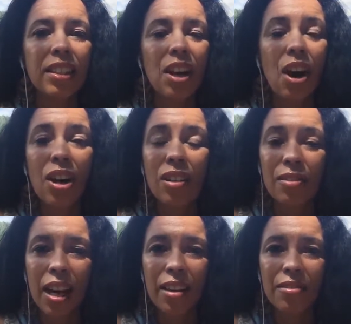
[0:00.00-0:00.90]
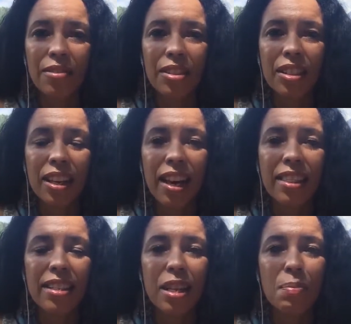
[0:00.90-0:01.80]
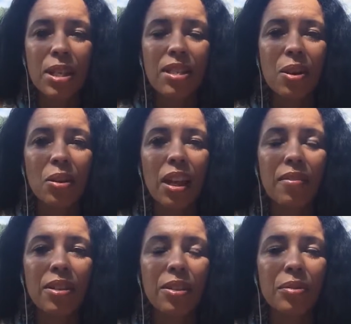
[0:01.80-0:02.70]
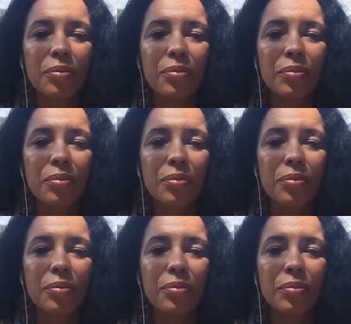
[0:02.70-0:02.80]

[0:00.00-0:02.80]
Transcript: all of life at the deepest soul level.